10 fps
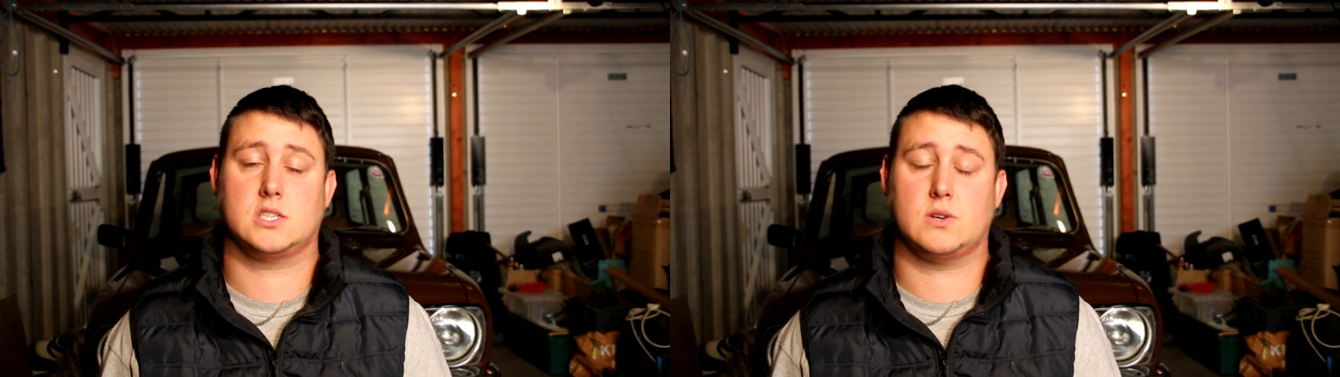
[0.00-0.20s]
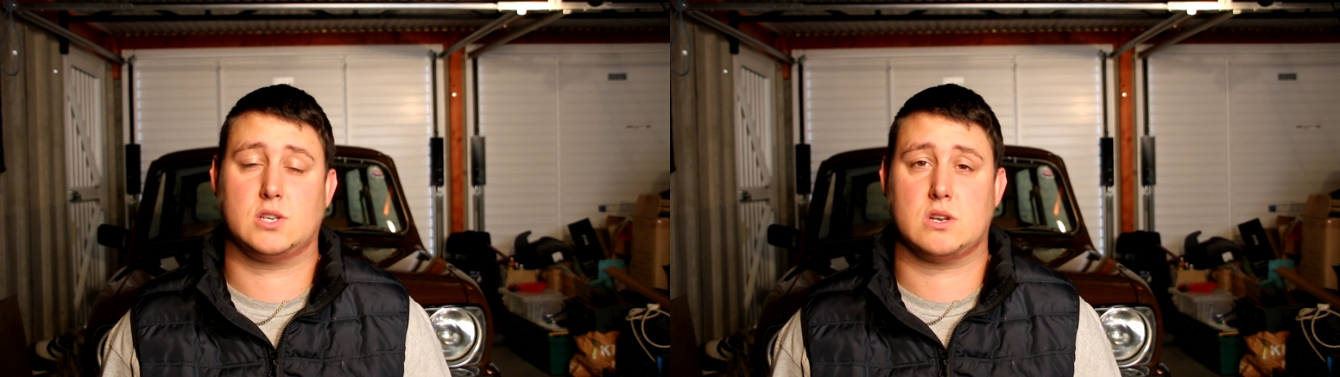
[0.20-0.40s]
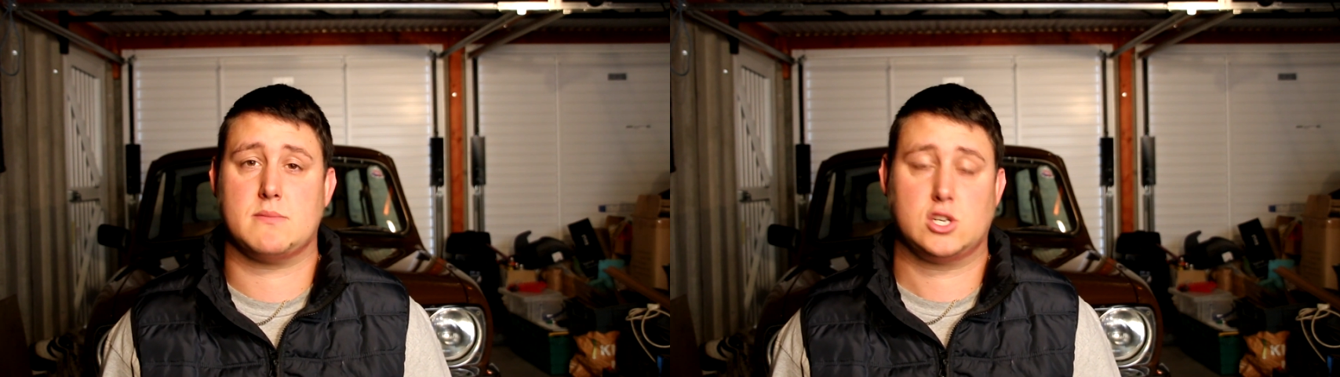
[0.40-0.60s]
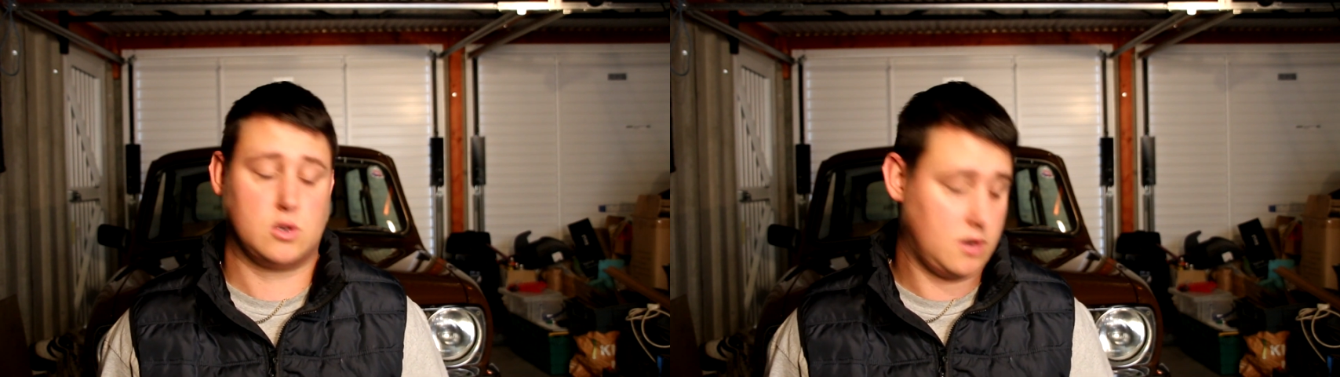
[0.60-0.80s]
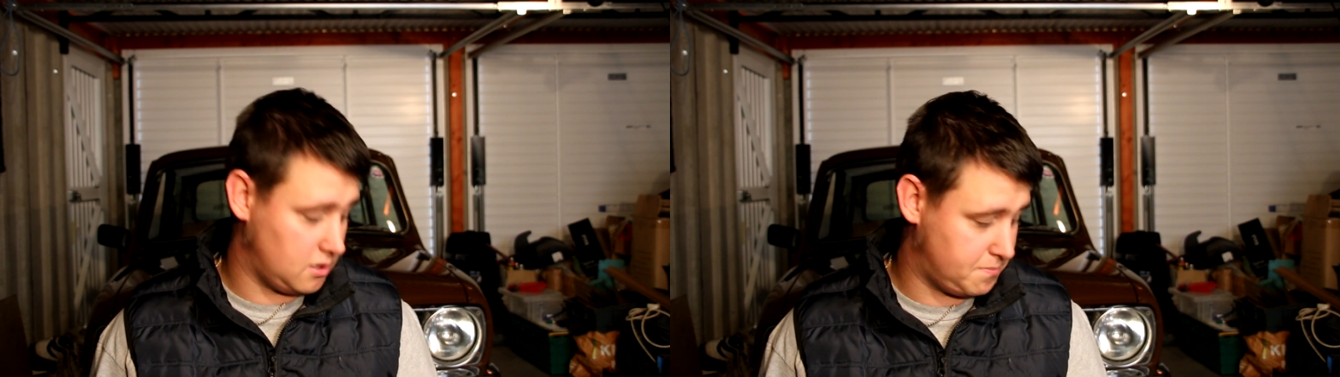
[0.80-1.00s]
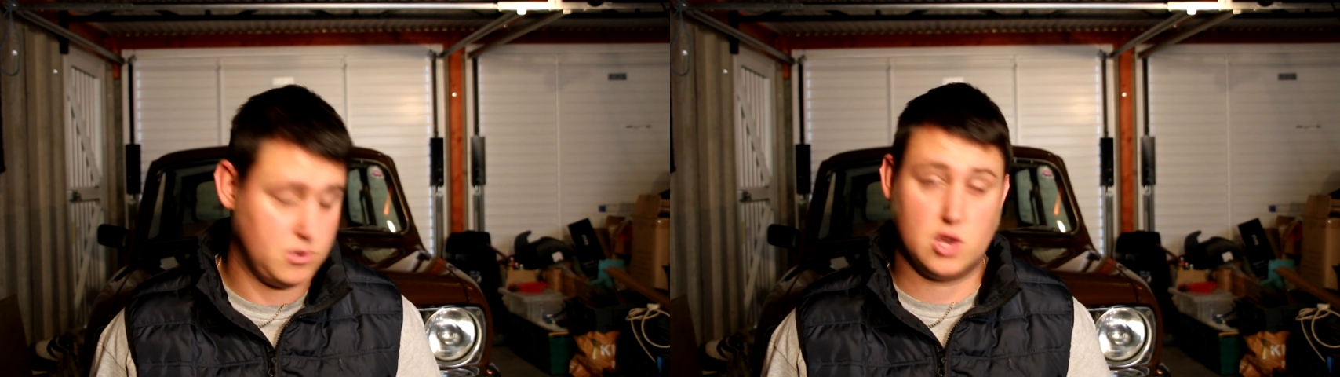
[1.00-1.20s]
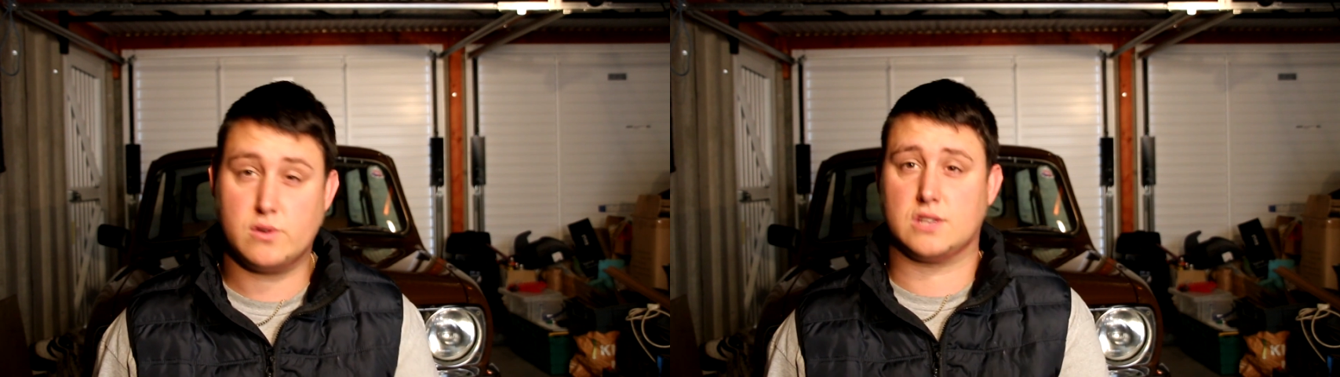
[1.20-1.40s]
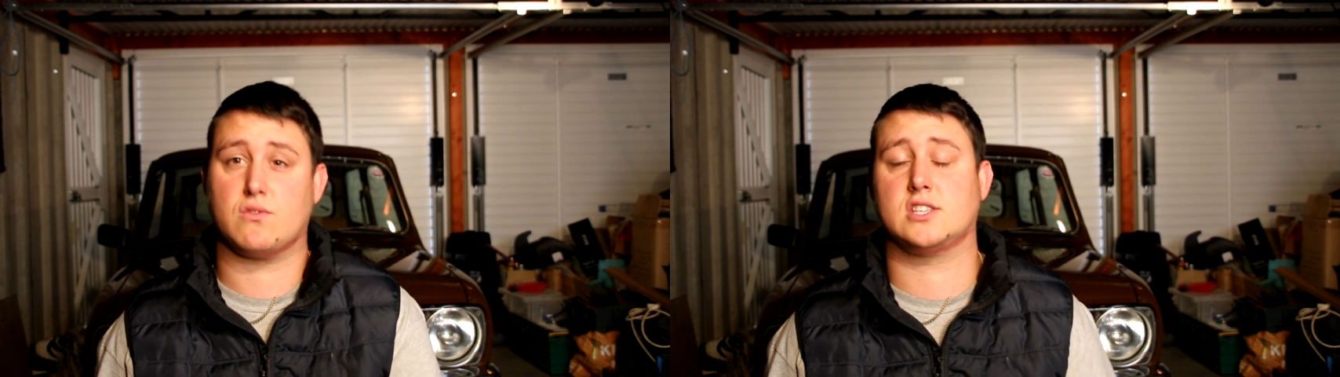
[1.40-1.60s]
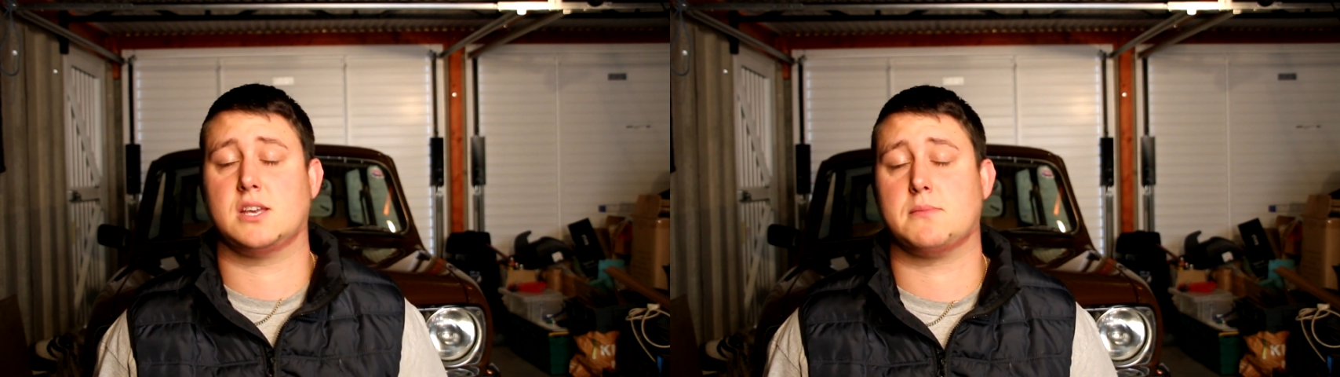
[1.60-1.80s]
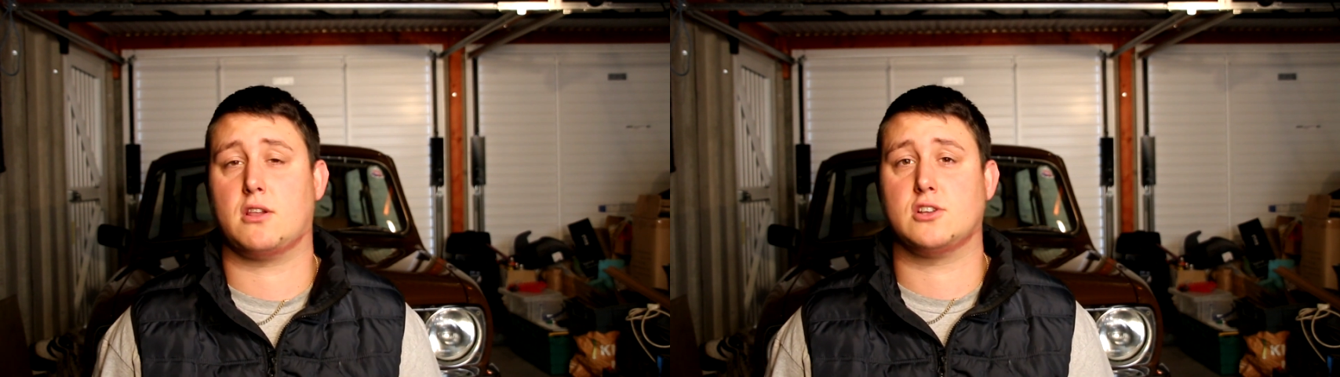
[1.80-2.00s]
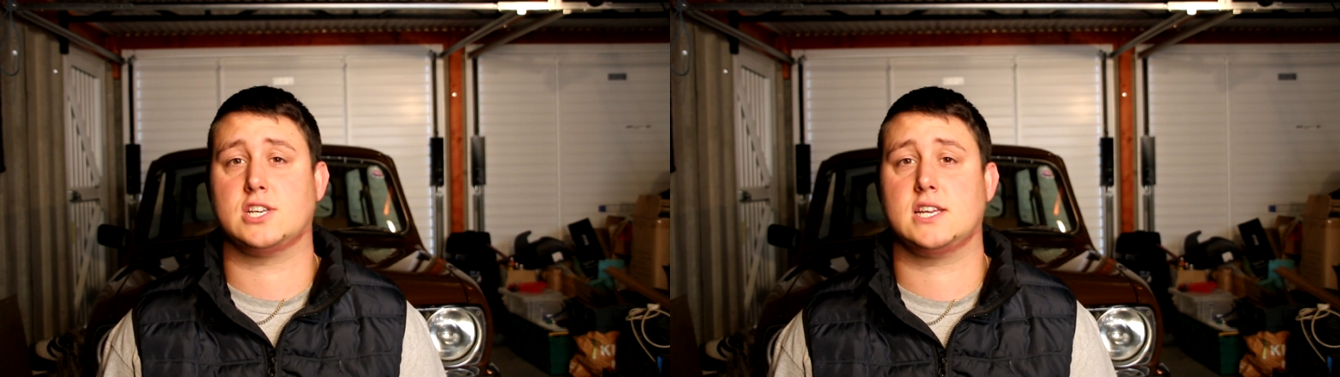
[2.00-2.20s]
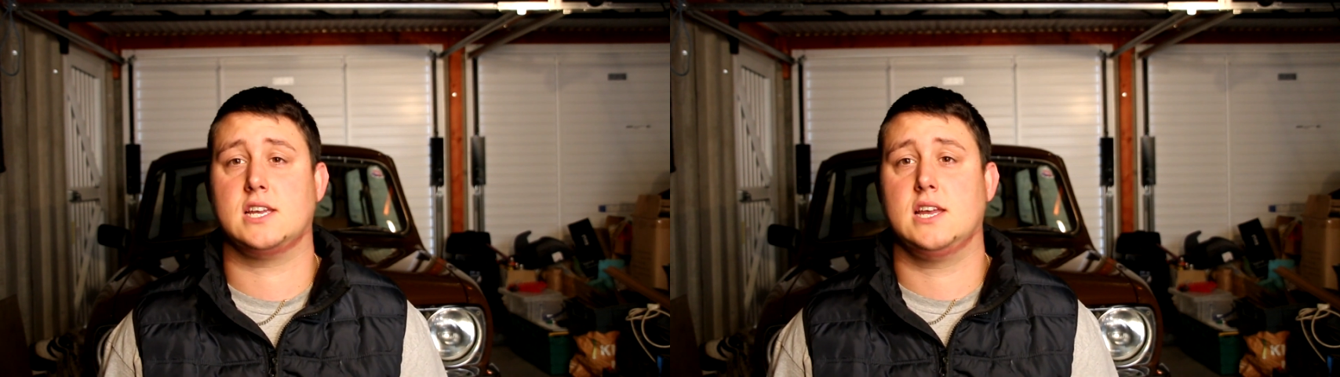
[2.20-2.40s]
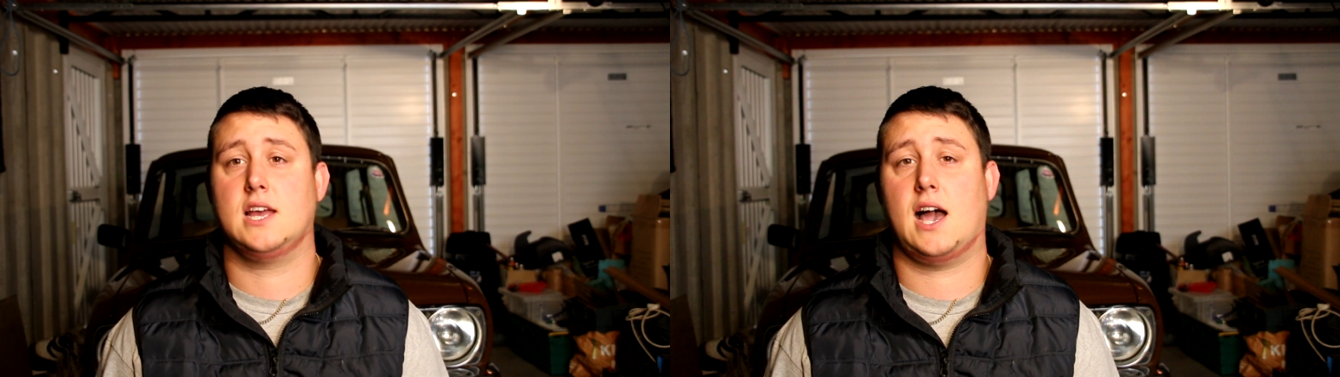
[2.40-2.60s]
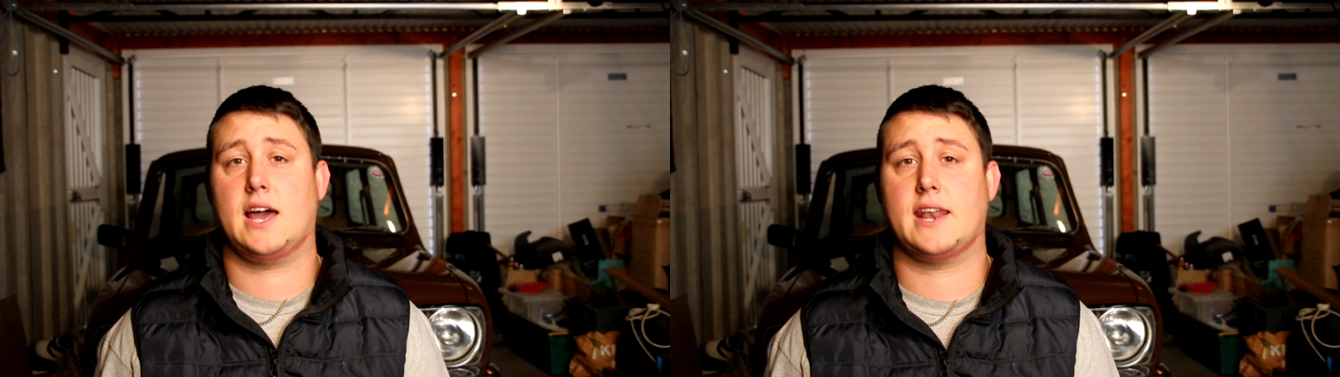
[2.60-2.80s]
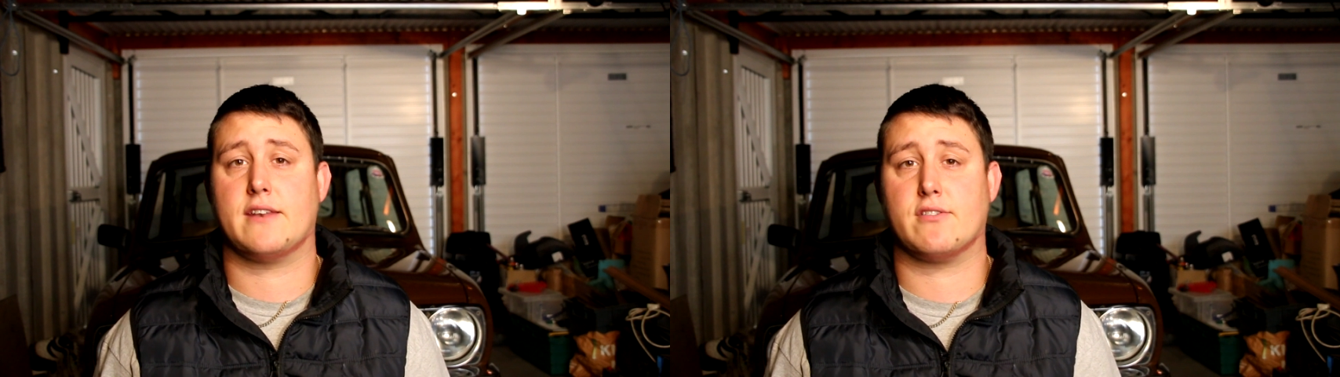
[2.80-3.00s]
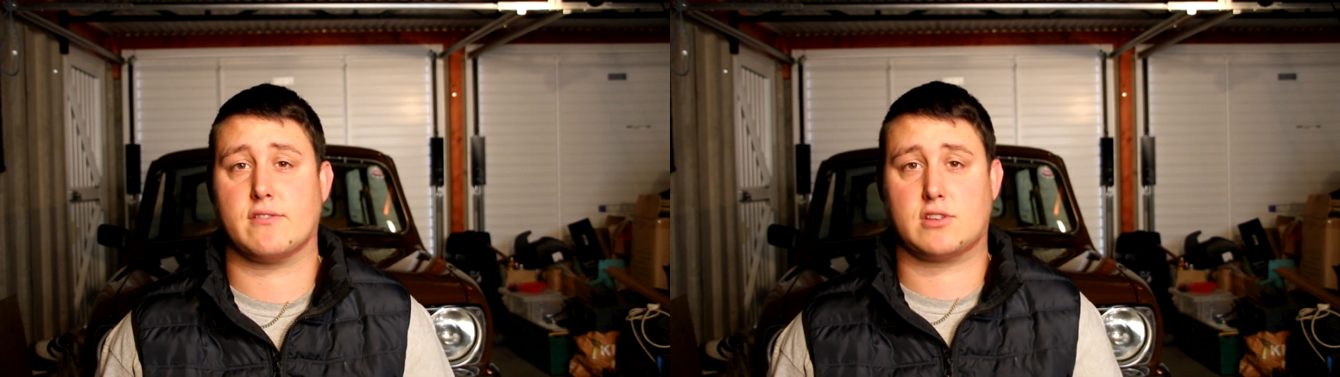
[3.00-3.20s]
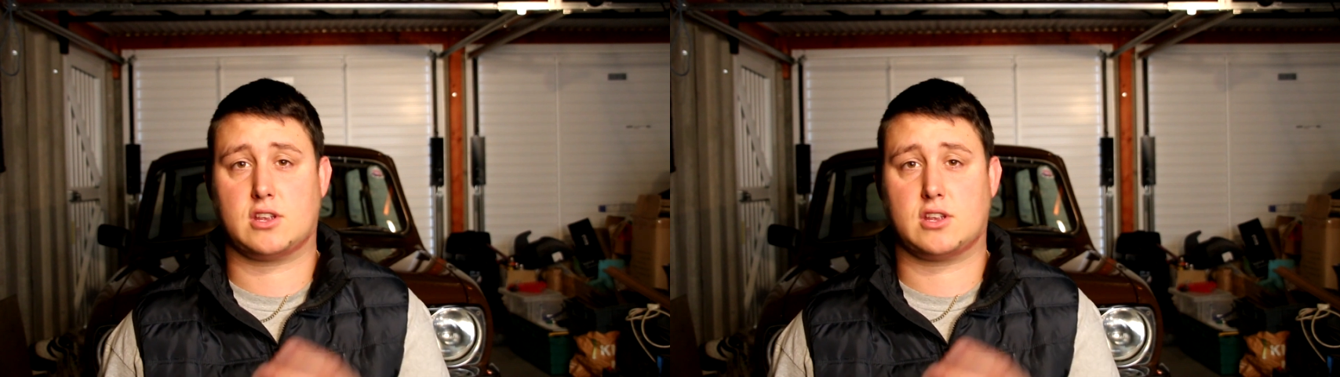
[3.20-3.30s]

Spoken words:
so I just wanted to make sure I used the right terminology and